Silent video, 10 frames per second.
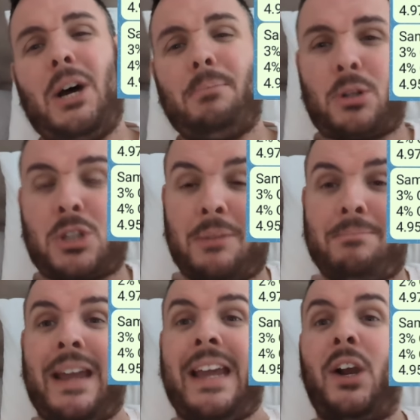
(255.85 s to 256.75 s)
But to
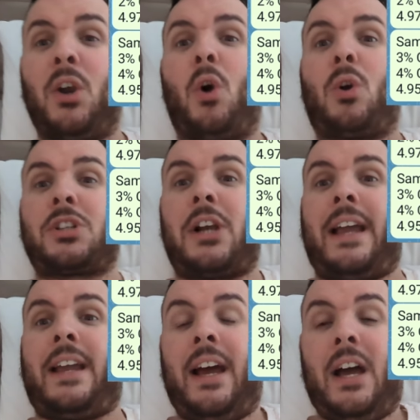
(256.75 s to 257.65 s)
me, it looks
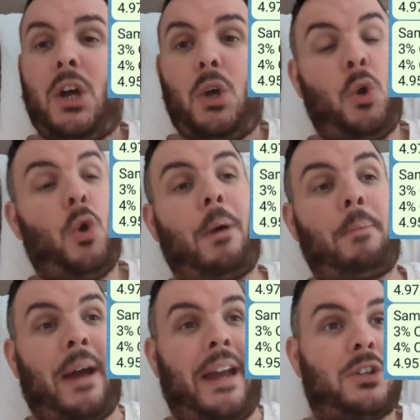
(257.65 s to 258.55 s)
like Uber
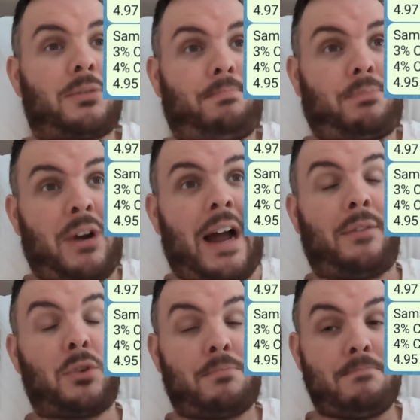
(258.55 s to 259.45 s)
pays
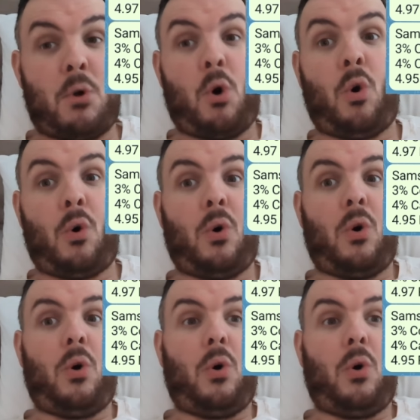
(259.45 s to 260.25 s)
drivers more